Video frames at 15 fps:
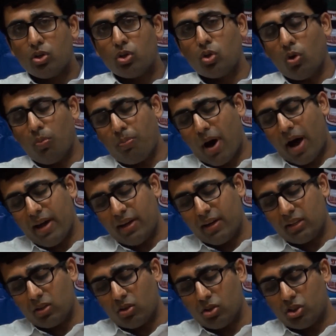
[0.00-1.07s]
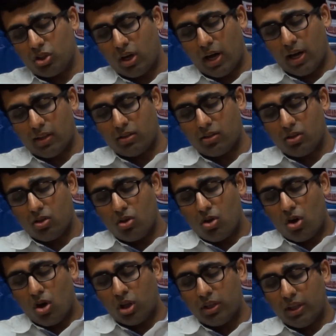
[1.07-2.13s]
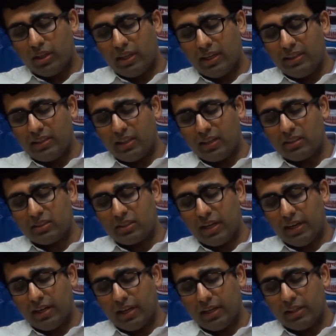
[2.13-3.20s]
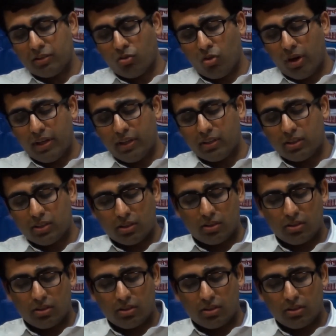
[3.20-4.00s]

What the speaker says: to a buyer in Gujarat on an interstate invoice